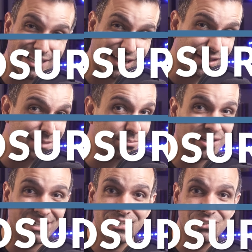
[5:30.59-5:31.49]
Now this
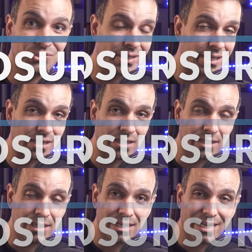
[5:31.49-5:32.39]
part is tricky,
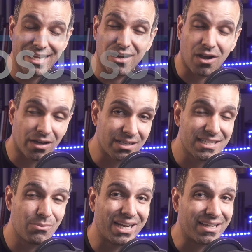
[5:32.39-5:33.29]
and
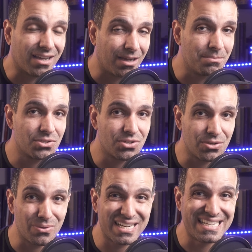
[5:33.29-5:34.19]
honestly when it comes
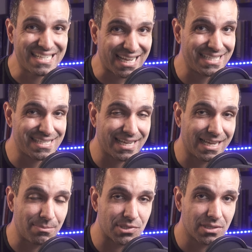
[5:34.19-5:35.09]
to
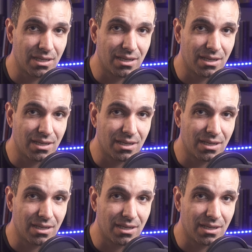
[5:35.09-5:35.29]
nightscapes,